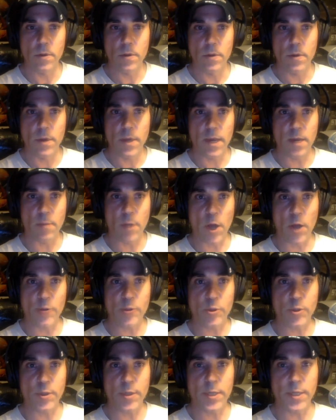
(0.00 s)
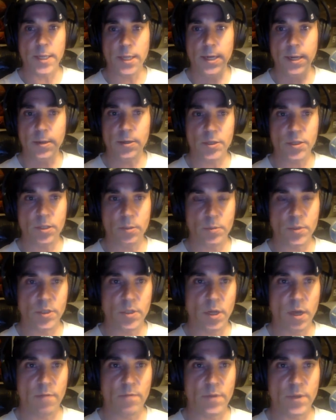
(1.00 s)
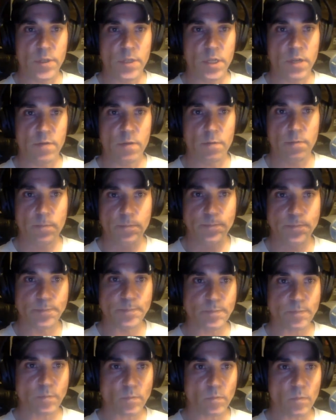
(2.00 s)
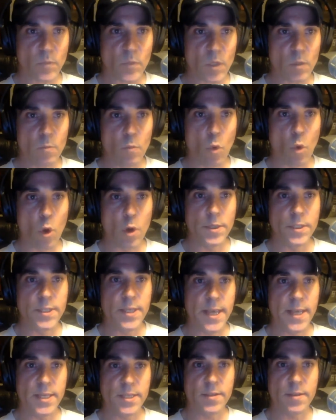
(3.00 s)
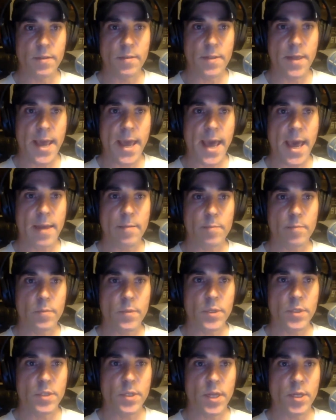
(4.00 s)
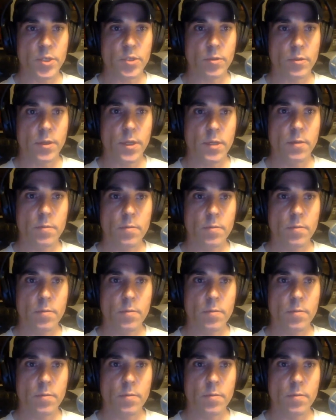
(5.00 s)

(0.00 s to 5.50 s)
And I'm also going to get into some stuff that's even more intense than that, essentially.